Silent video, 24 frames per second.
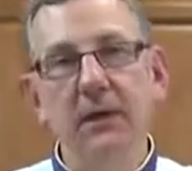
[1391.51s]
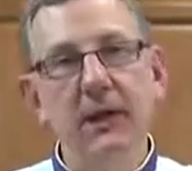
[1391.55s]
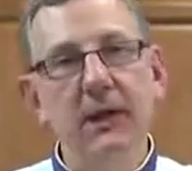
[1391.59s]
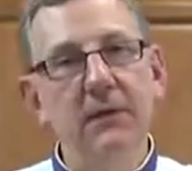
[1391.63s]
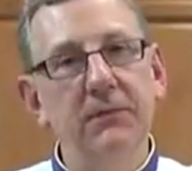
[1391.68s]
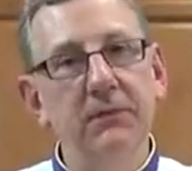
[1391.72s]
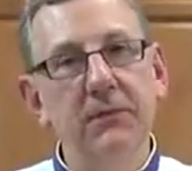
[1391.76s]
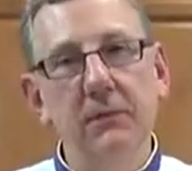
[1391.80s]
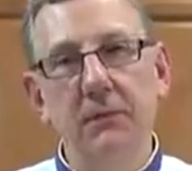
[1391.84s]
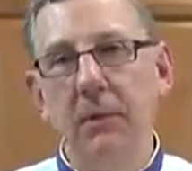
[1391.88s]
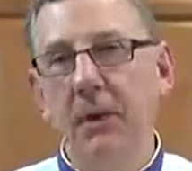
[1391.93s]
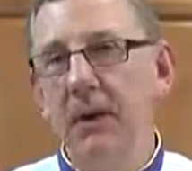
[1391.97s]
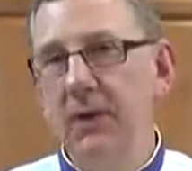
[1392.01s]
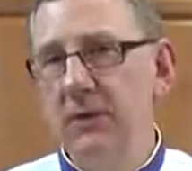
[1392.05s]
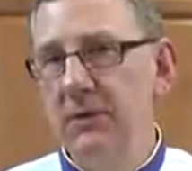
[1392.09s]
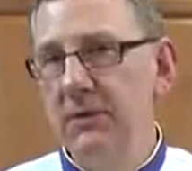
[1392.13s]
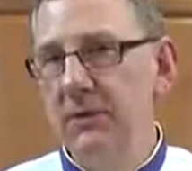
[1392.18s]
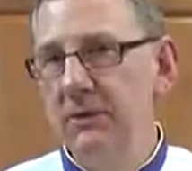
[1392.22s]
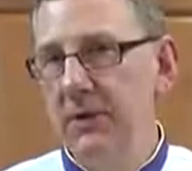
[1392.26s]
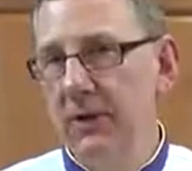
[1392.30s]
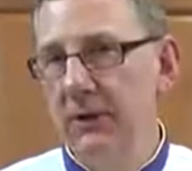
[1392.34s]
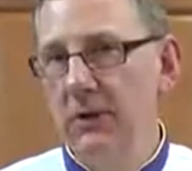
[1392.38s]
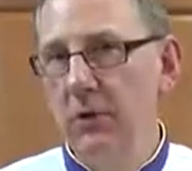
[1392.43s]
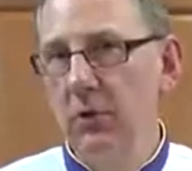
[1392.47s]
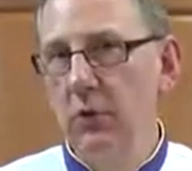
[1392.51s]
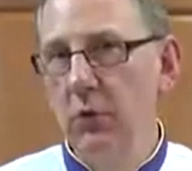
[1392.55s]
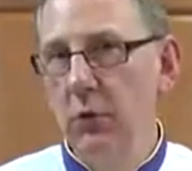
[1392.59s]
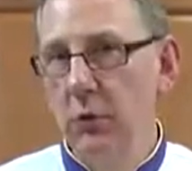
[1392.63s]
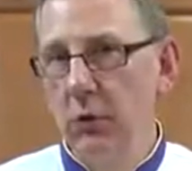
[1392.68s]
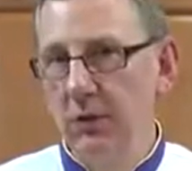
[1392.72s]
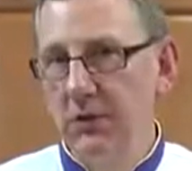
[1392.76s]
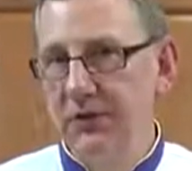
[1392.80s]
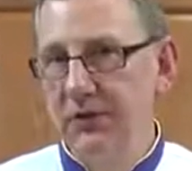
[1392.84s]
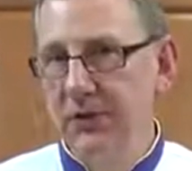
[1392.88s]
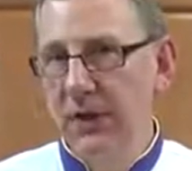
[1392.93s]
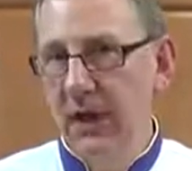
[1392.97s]
If the butter is on the
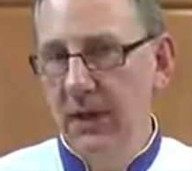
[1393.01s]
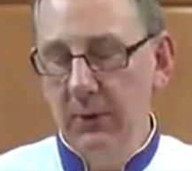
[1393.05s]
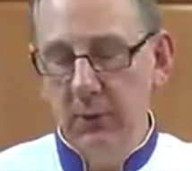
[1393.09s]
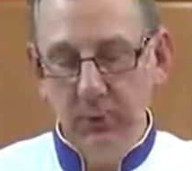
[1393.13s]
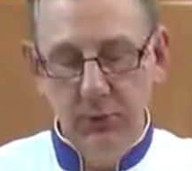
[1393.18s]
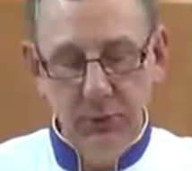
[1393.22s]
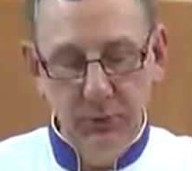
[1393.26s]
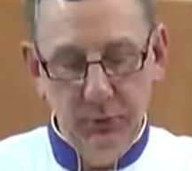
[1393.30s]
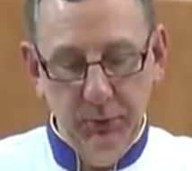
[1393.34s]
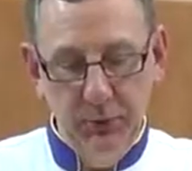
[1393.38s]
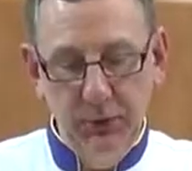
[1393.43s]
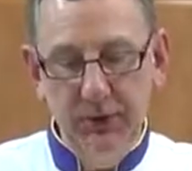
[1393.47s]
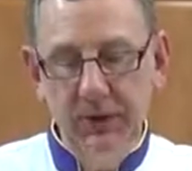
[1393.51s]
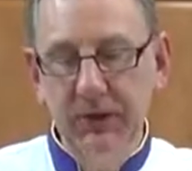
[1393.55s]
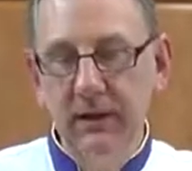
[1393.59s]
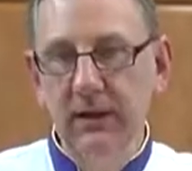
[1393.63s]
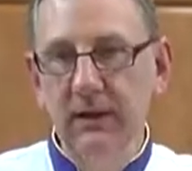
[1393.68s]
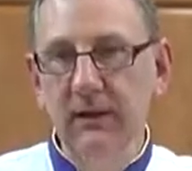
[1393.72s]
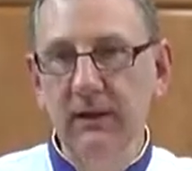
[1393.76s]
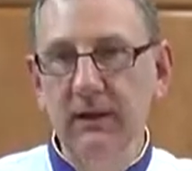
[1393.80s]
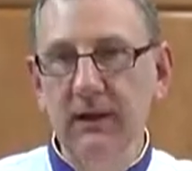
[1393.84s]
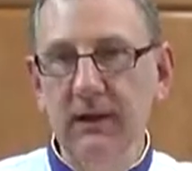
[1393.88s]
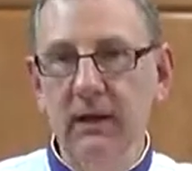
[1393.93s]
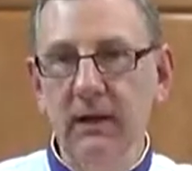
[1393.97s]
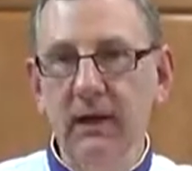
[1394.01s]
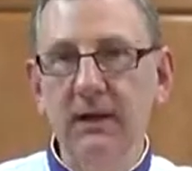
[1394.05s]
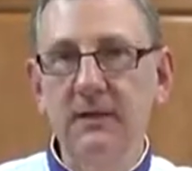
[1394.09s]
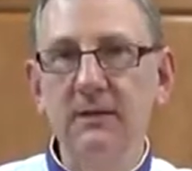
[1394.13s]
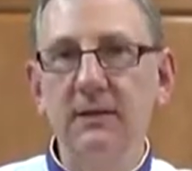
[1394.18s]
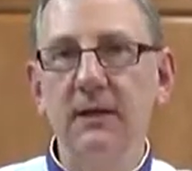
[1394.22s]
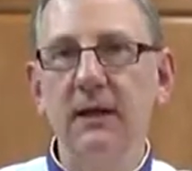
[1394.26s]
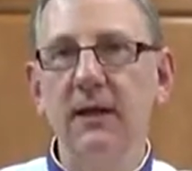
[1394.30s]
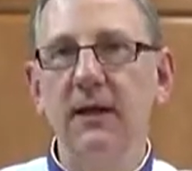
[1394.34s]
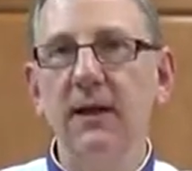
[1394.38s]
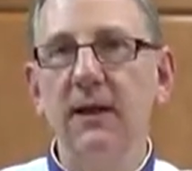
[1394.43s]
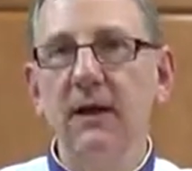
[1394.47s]
cool side when you put it in the
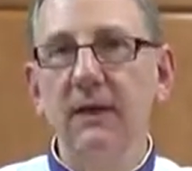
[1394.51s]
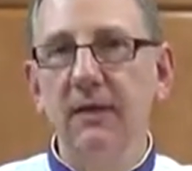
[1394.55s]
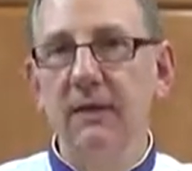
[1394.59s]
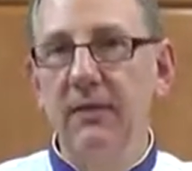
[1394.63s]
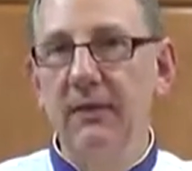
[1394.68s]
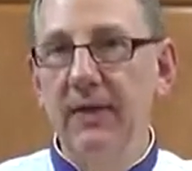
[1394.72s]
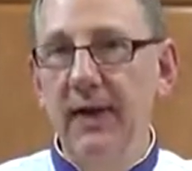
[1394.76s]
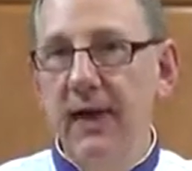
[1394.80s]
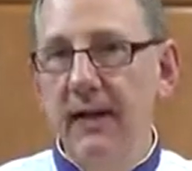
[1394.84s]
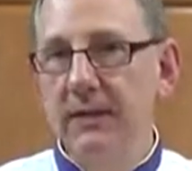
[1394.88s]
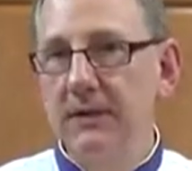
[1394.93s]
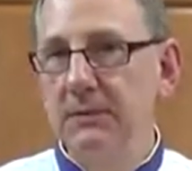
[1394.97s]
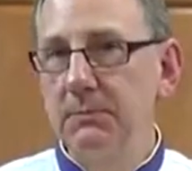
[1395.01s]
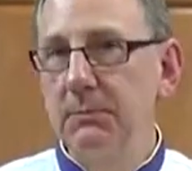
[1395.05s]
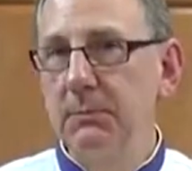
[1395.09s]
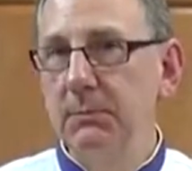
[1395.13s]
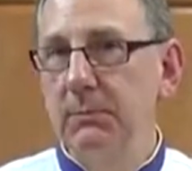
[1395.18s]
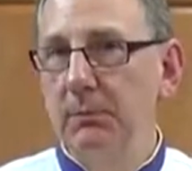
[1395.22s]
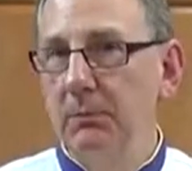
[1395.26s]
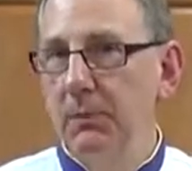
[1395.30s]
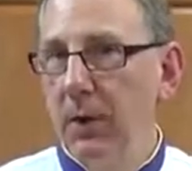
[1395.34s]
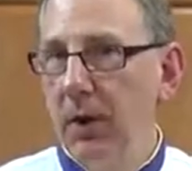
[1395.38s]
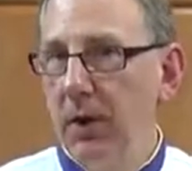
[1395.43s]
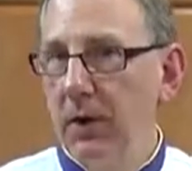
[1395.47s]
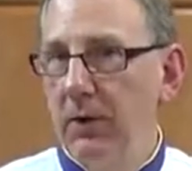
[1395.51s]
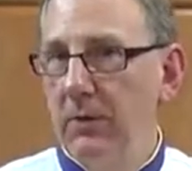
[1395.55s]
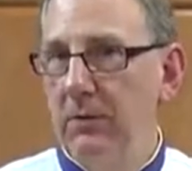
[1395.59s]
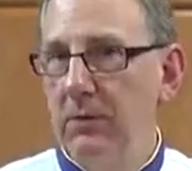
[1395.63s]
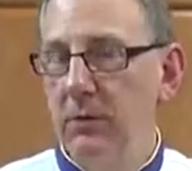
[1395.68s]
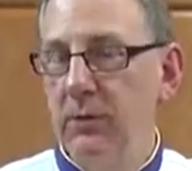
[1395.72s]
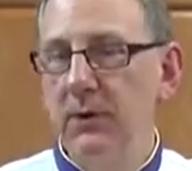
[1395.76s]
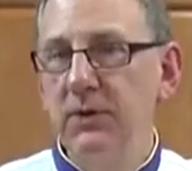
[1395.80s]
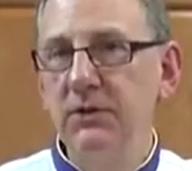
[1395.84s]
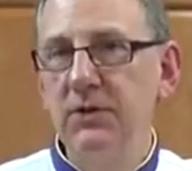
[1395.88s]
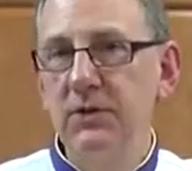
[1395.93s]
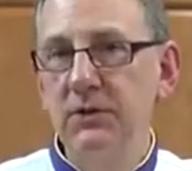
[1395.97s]
icing, that's part of
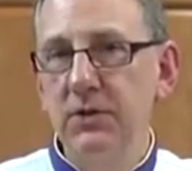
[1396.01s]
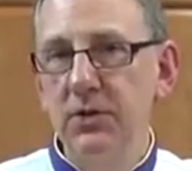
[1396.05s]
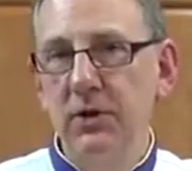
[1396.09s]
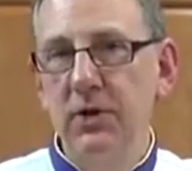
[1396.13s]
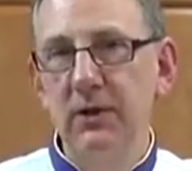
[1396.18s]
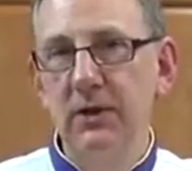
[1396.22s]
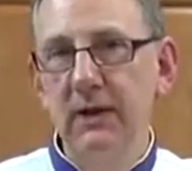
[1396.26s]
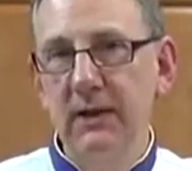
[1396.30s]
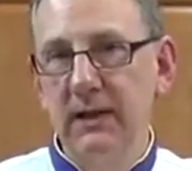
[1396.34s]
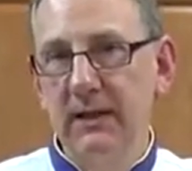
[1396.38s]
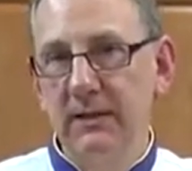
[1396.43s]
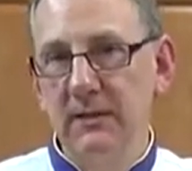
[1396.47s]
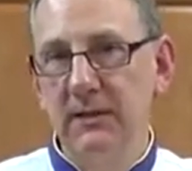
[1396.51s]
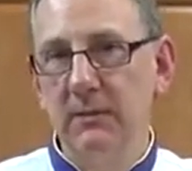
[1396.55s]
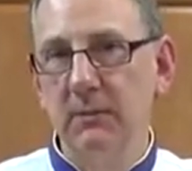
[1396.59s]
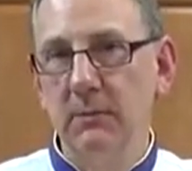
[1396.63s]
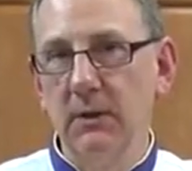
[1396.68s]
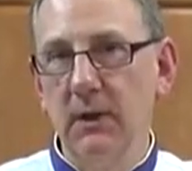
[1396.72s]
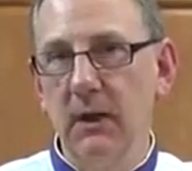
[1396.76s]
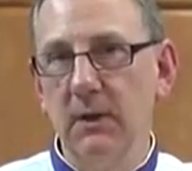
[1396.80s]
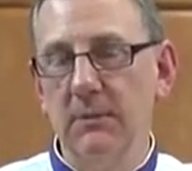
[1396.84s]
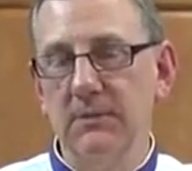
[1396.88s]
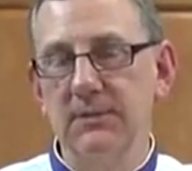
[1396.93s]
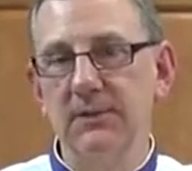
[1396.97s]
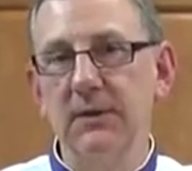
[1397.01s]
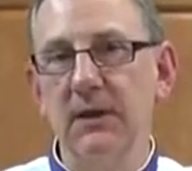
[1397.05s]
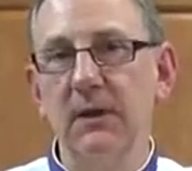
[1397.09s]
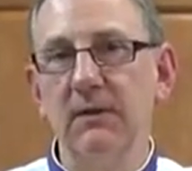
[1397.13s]
the reason you're going to get some lumps.